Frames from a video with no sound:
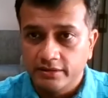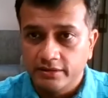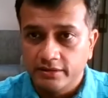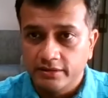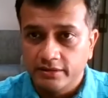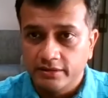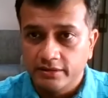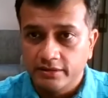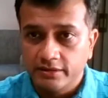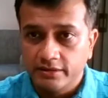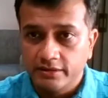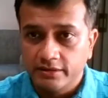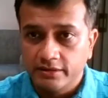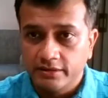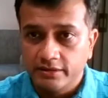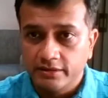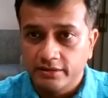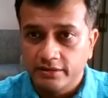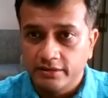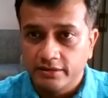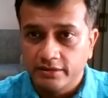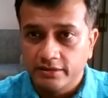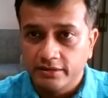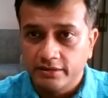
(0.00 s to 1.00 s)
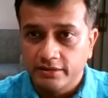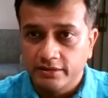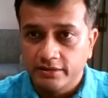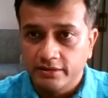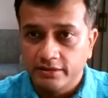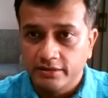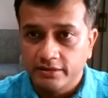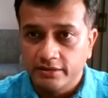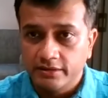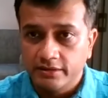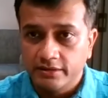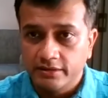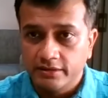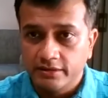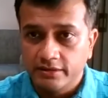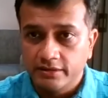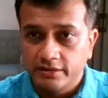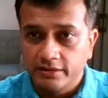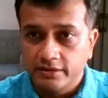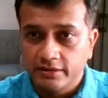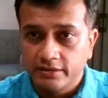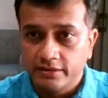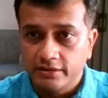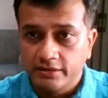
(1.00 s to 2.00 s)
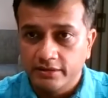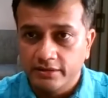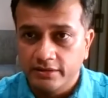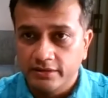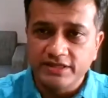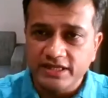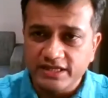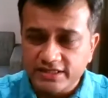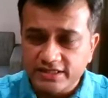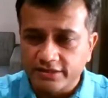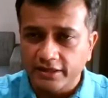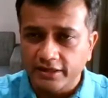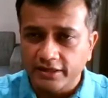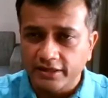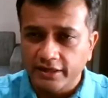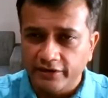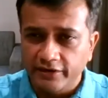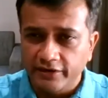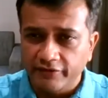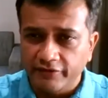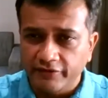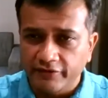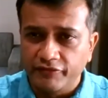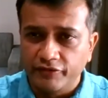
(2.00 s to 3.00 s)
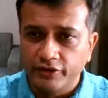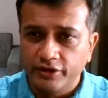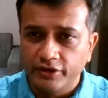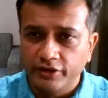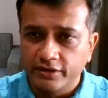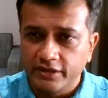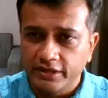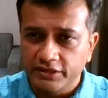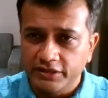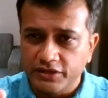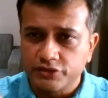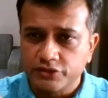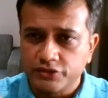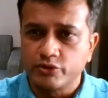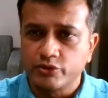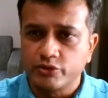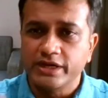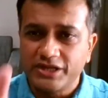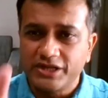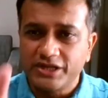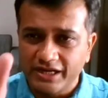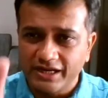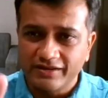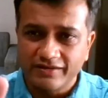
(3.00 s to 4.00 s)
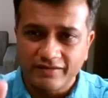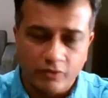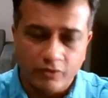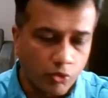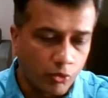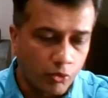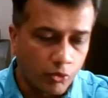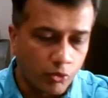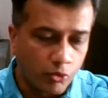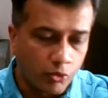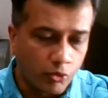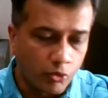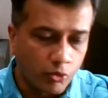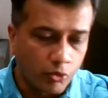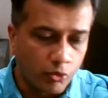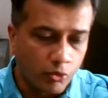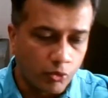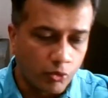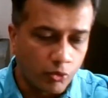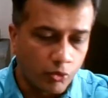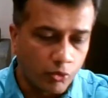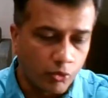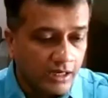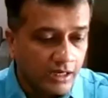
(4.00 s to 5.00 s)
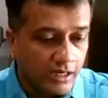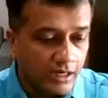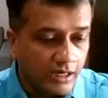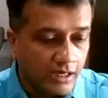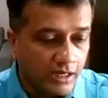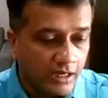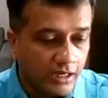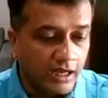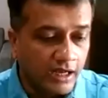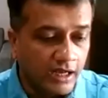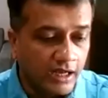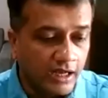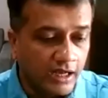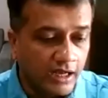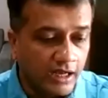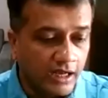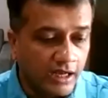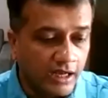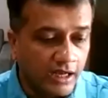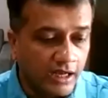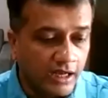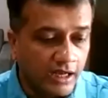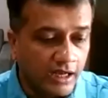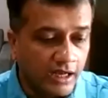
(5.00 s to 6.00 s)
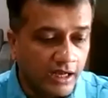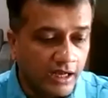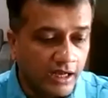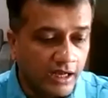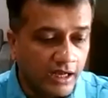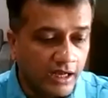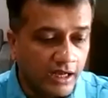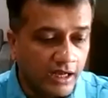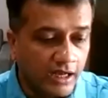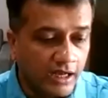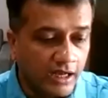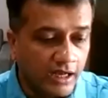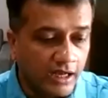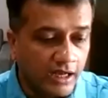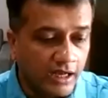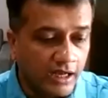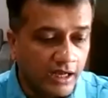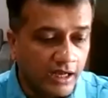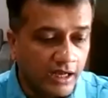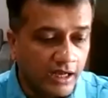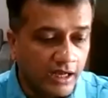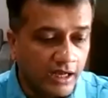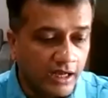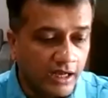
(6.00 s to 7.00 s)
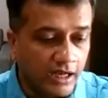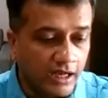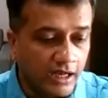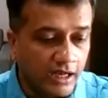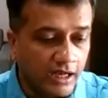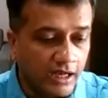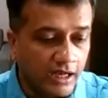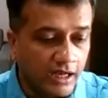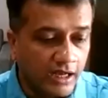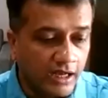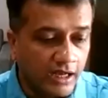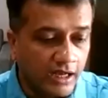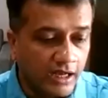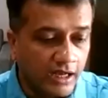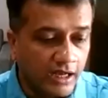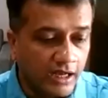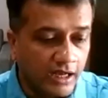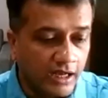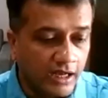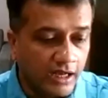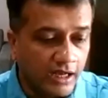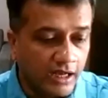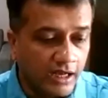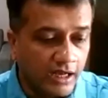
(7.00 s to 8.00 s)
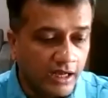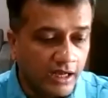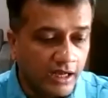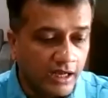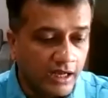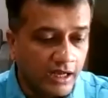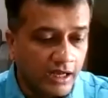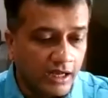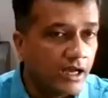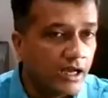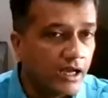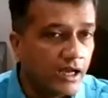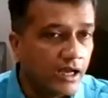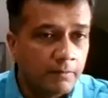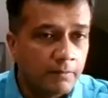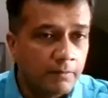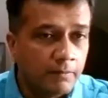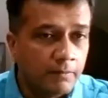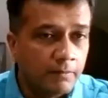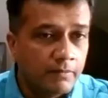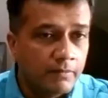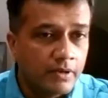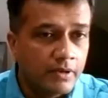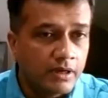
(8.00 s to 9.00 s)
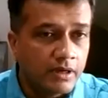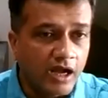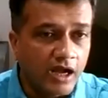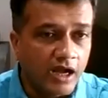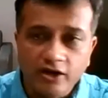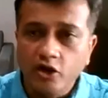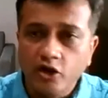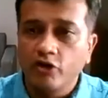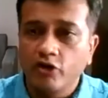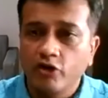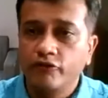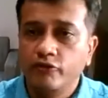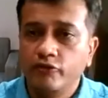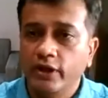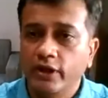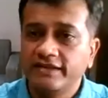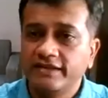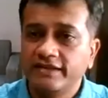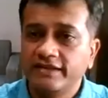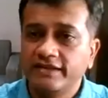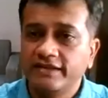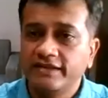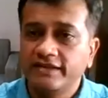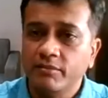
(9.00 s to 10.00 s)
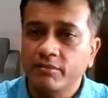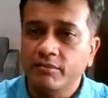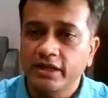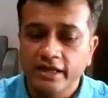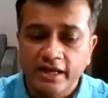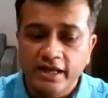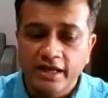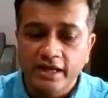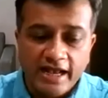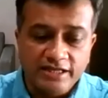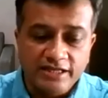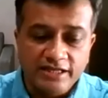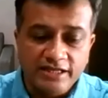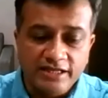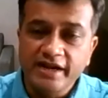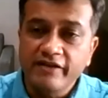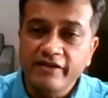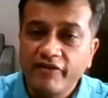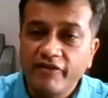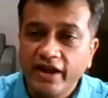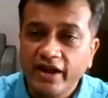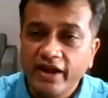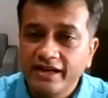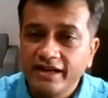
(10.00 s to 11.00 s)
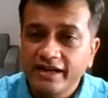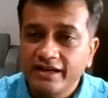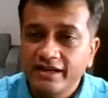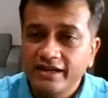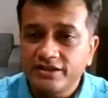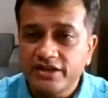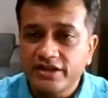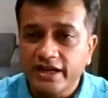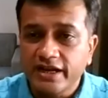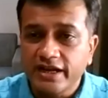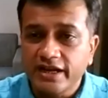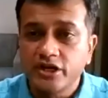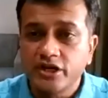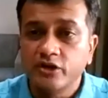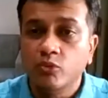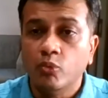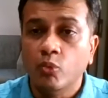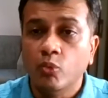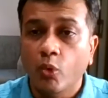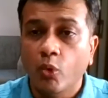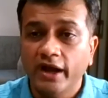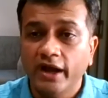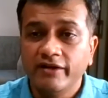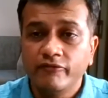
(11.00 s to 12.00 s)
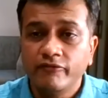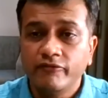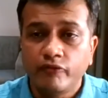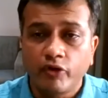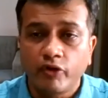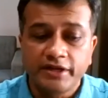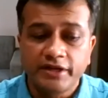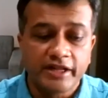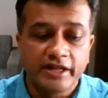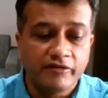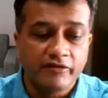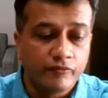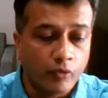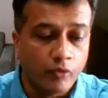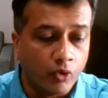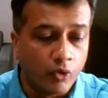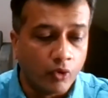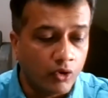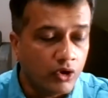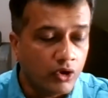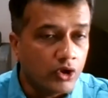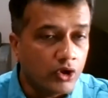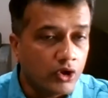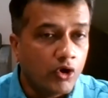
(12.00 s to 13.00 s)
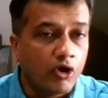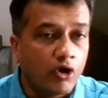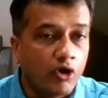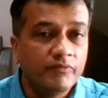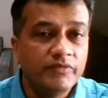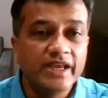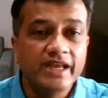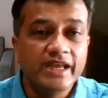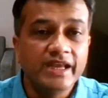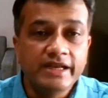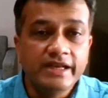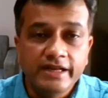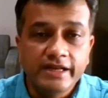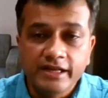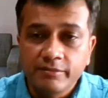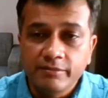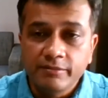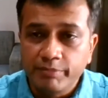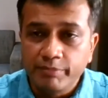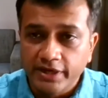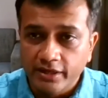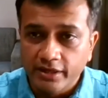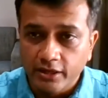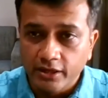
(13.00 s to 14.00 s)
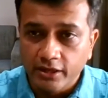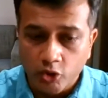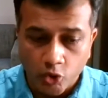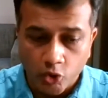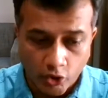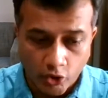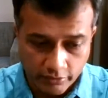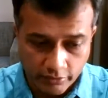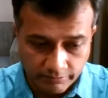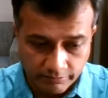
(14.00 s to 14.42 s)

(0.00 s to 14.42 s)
So friend, I will just refer the situation as the COVID-19. However, the definition of the unlawful assembly has been defined under Section 144 of the Indian Penal Code,